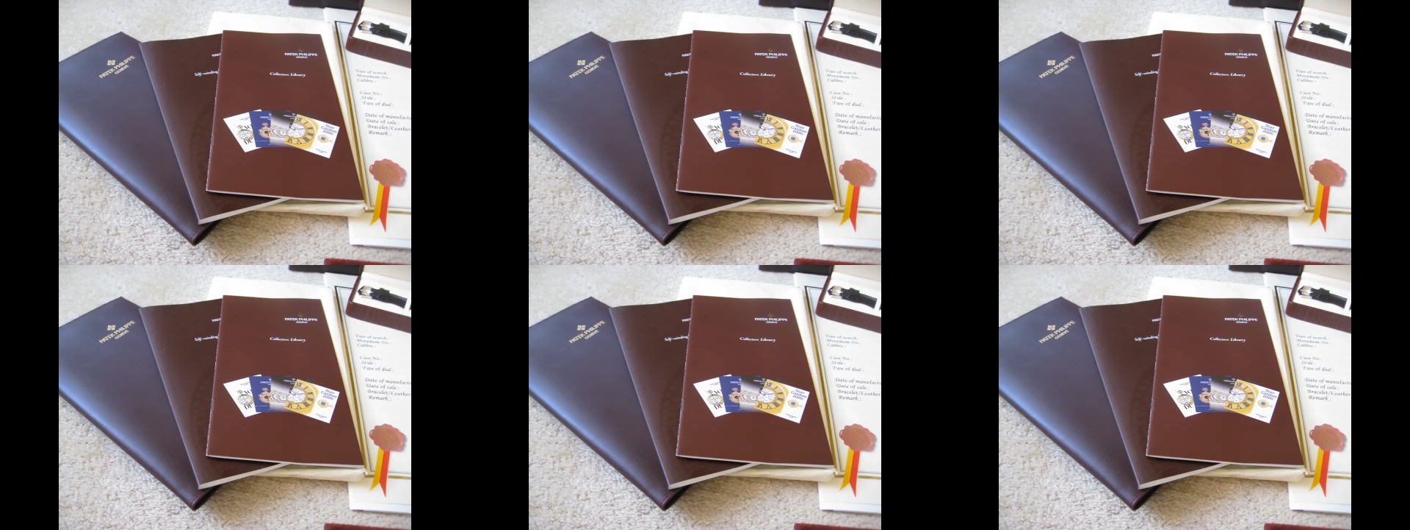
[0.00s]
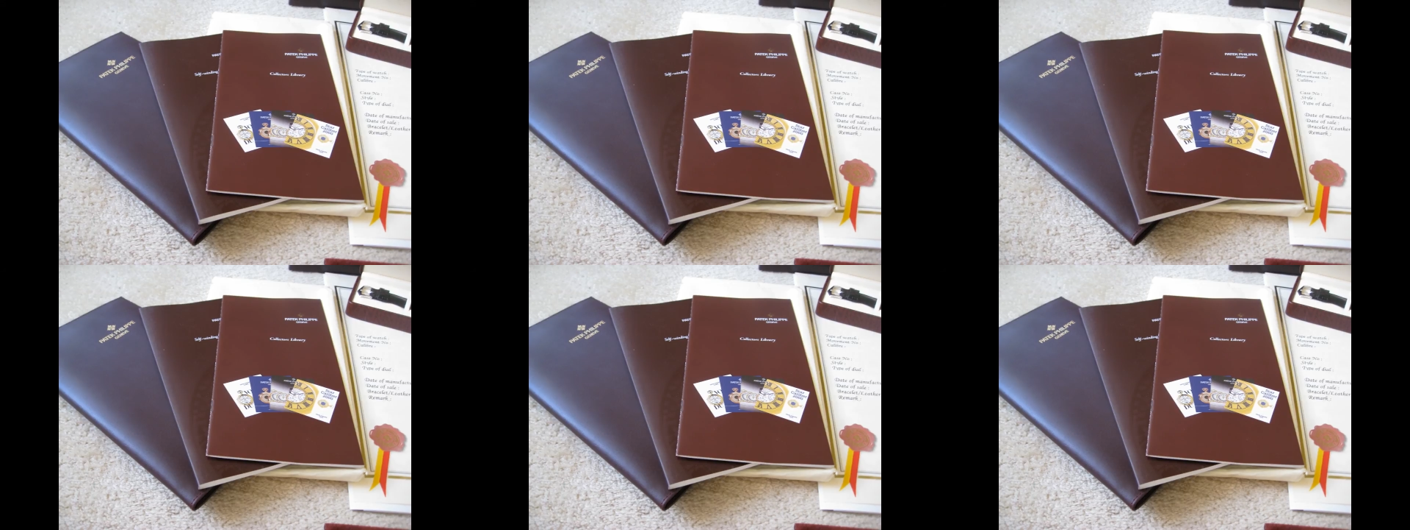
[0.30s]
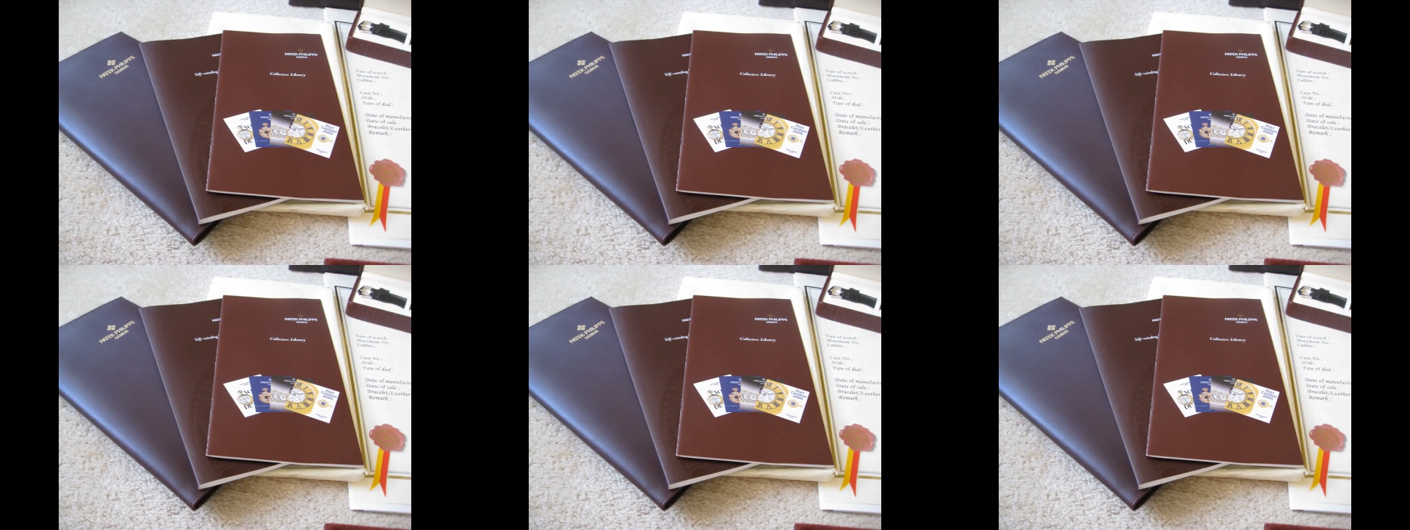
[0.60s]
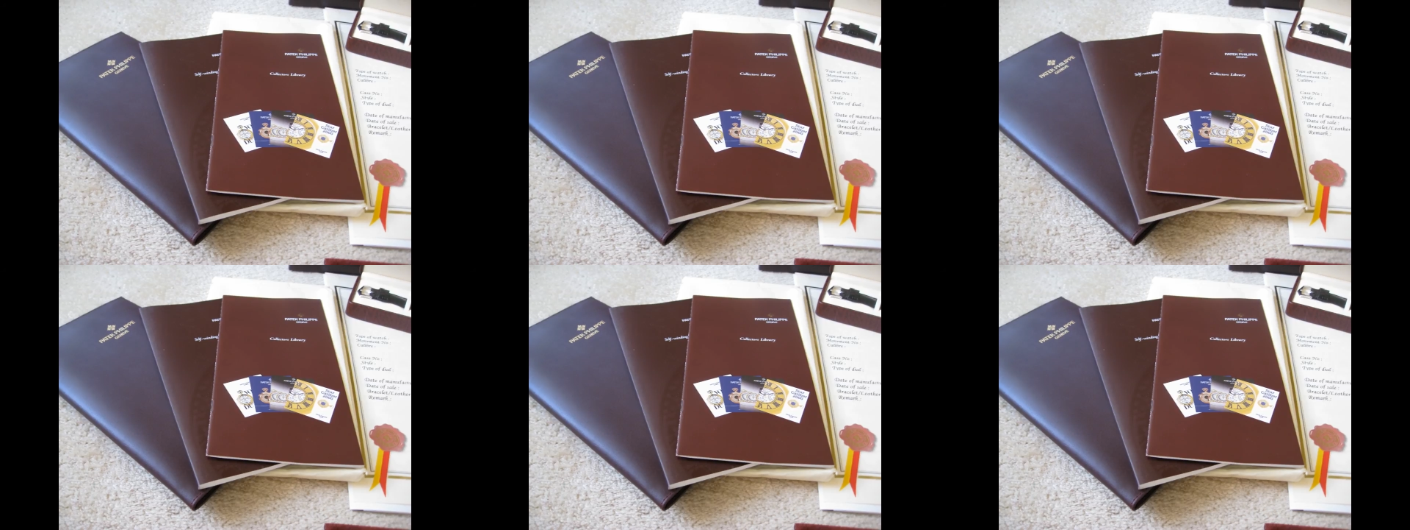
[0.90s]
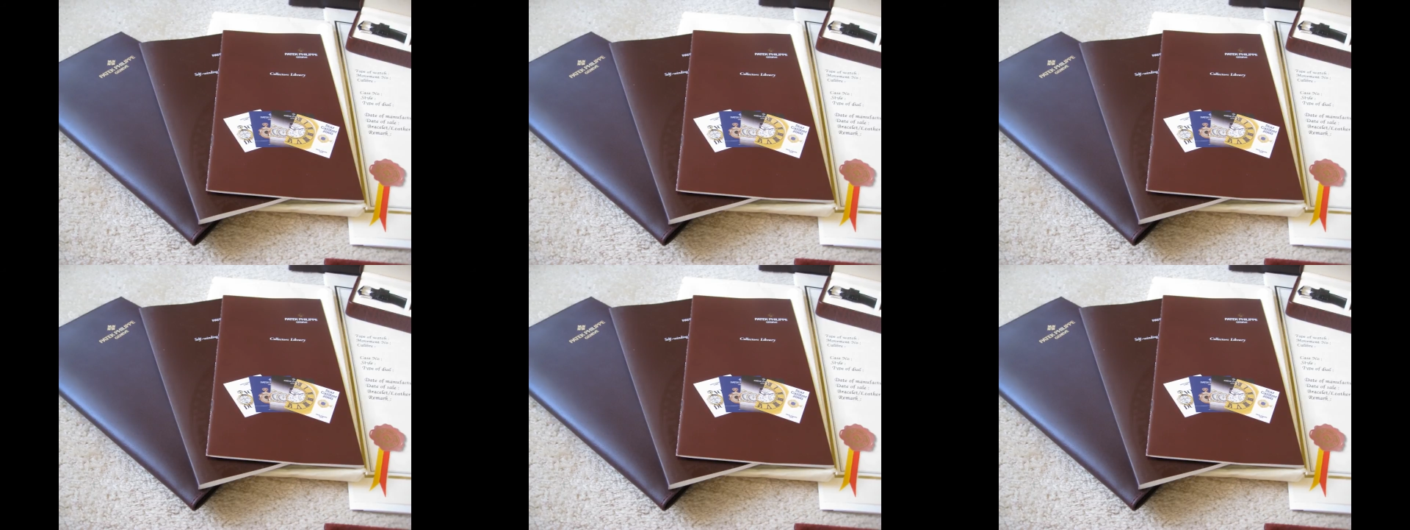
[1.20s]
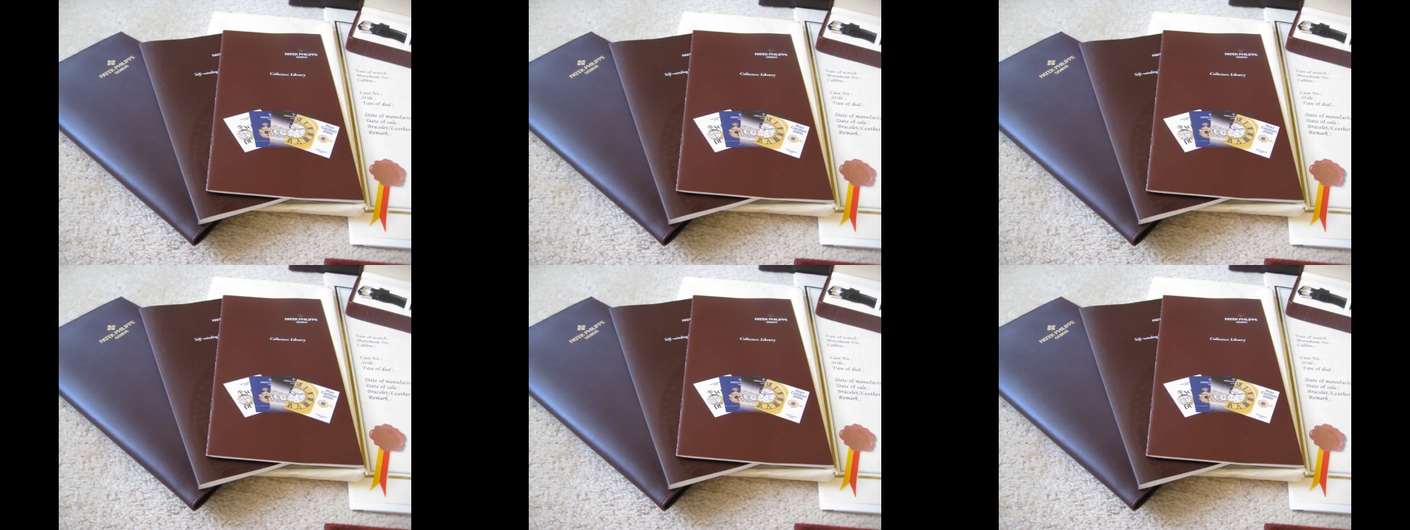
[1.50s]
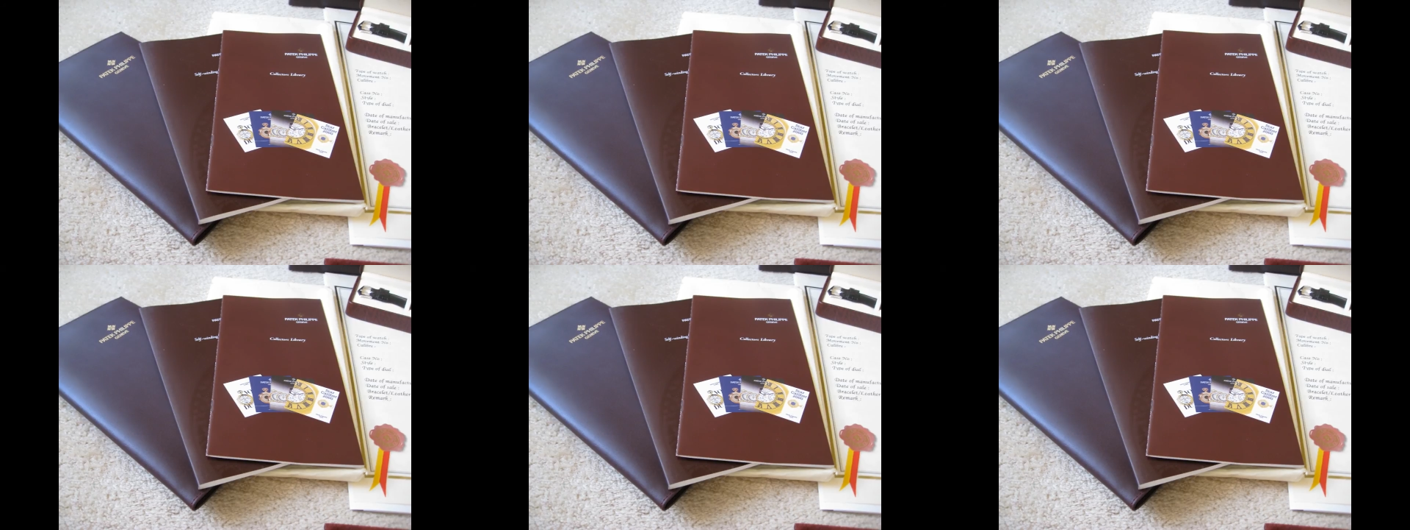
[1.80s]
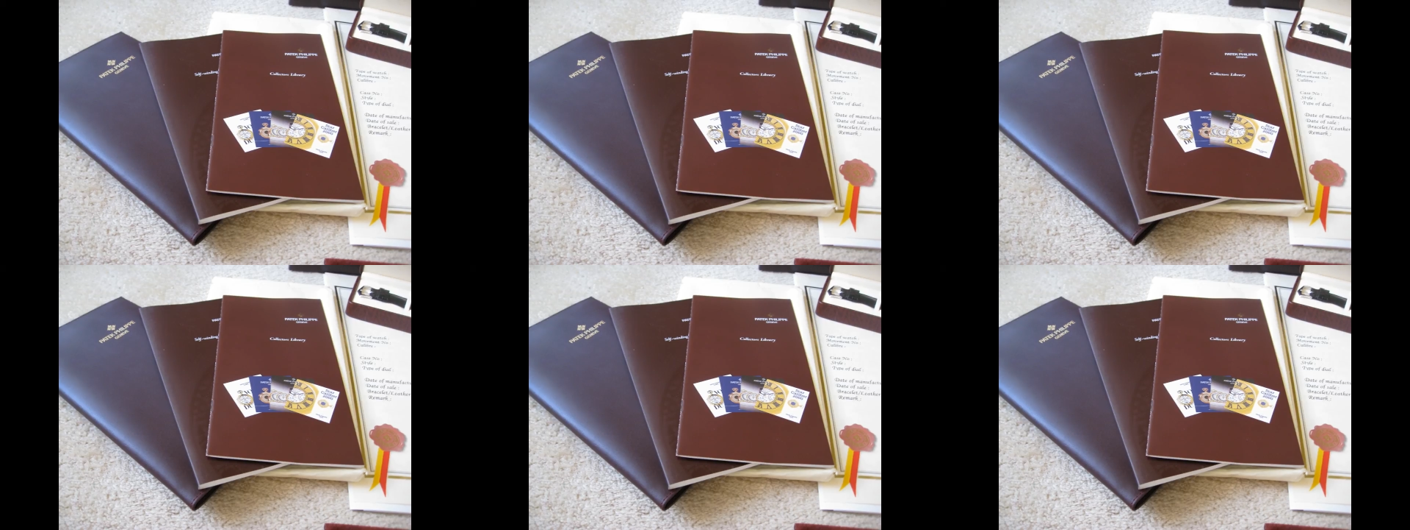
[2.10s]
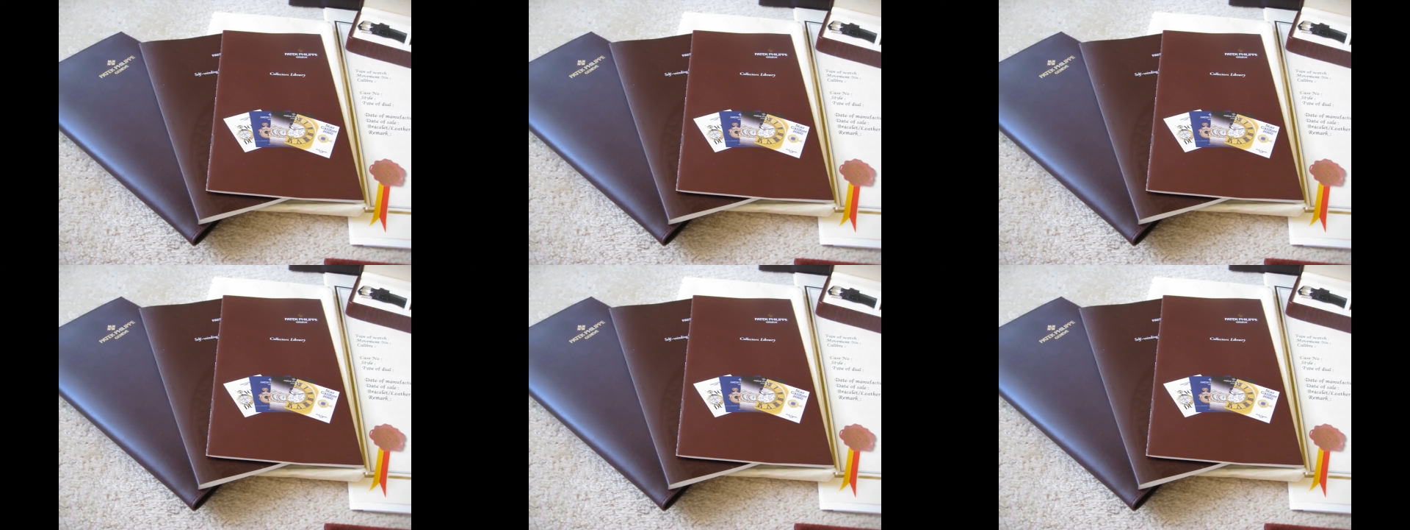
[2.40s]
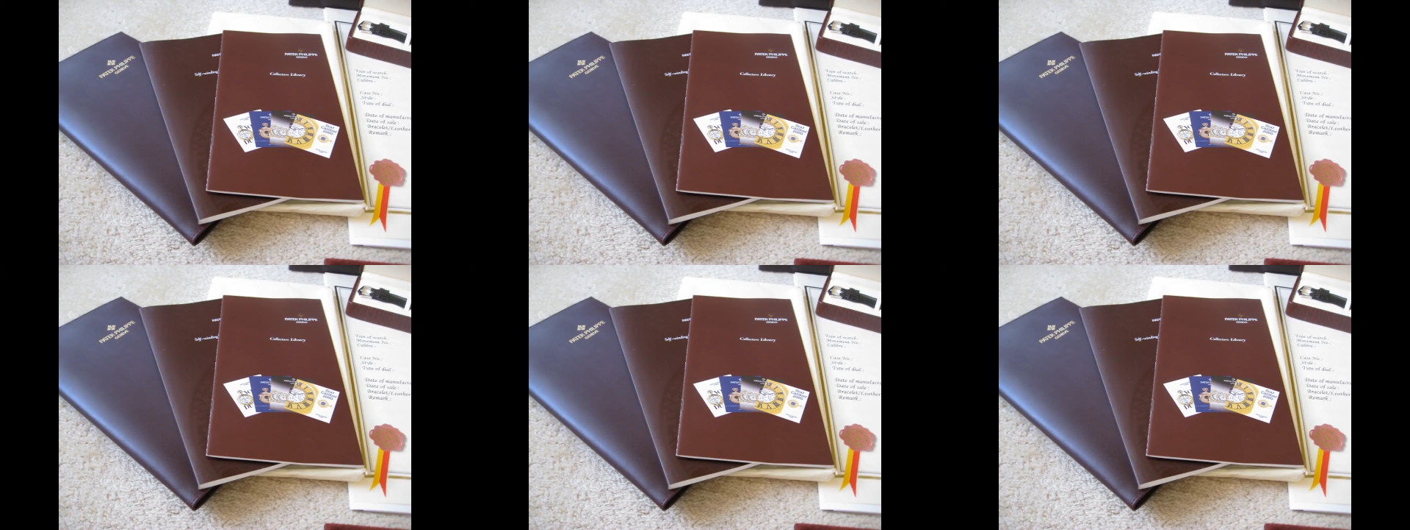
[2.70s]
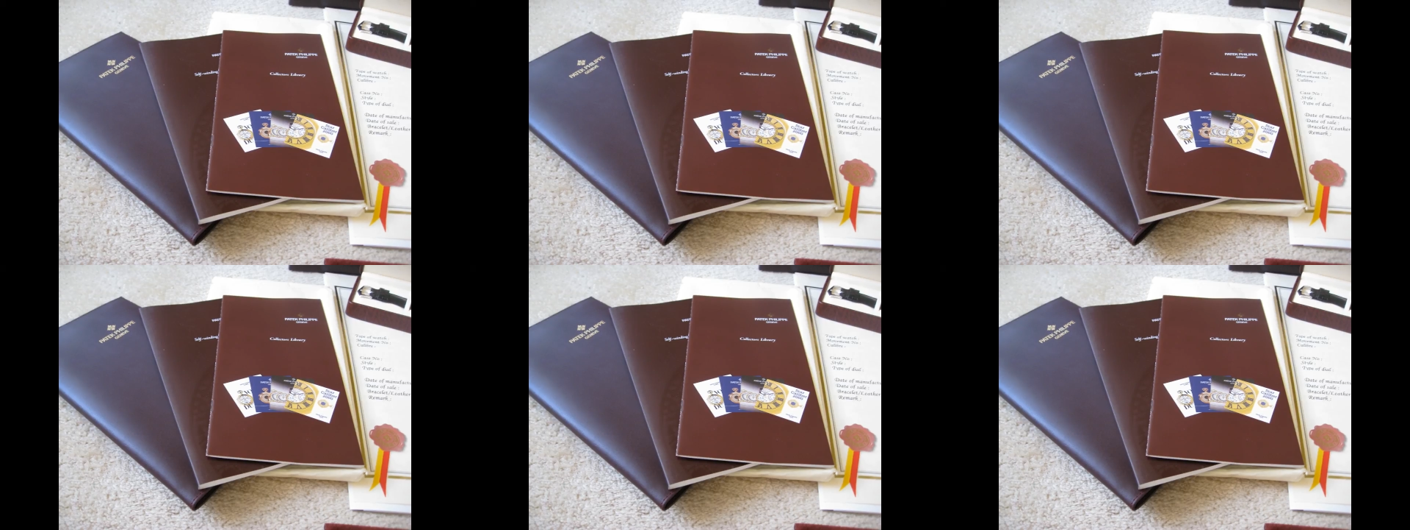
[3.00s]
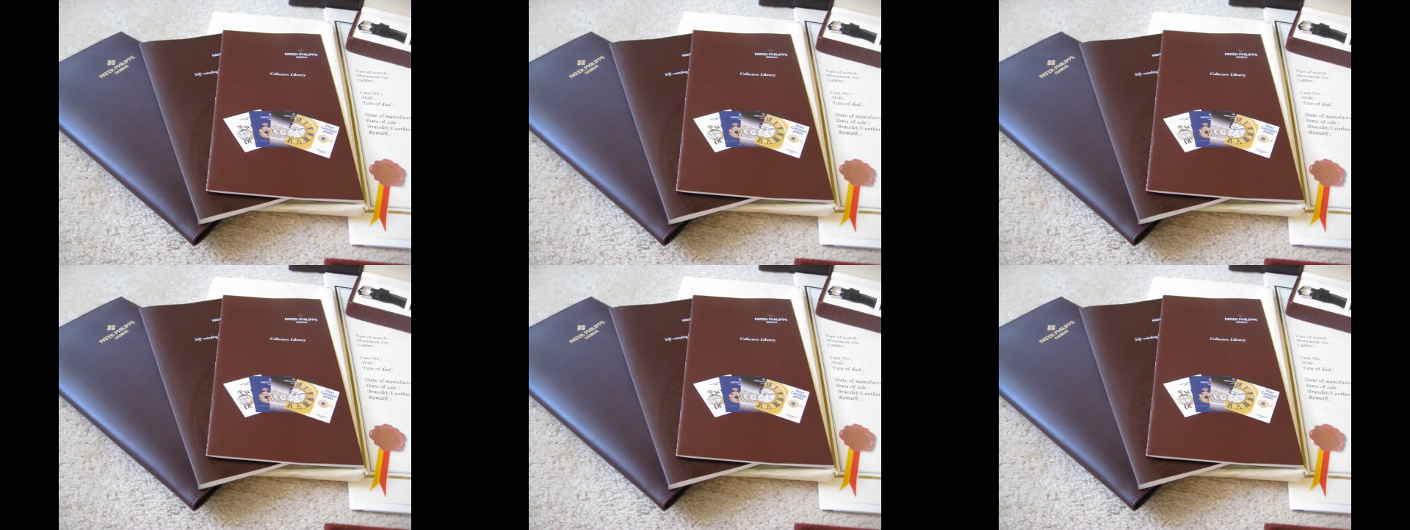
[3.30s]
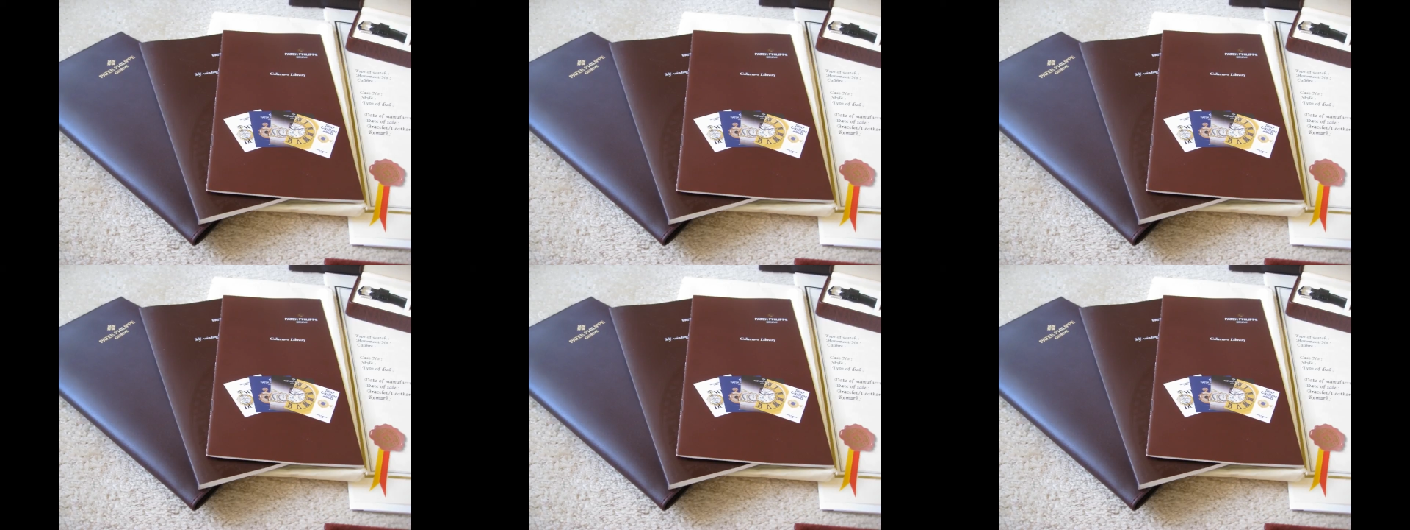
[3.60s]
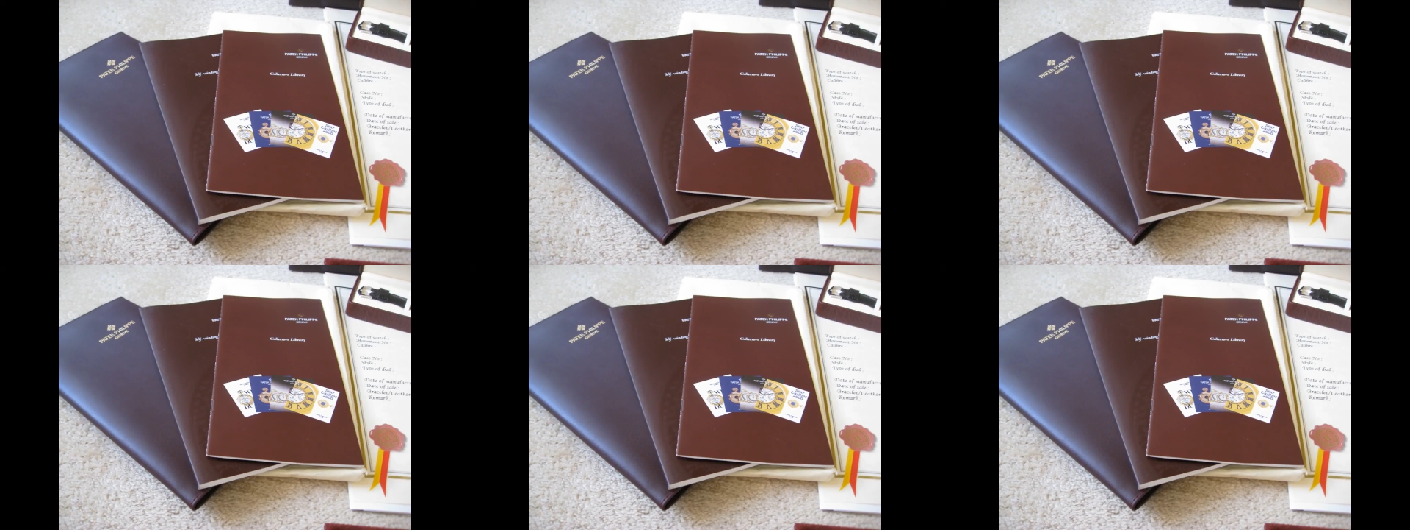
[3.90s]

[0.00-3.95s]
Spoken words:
No face is visible, so there are no lips to read.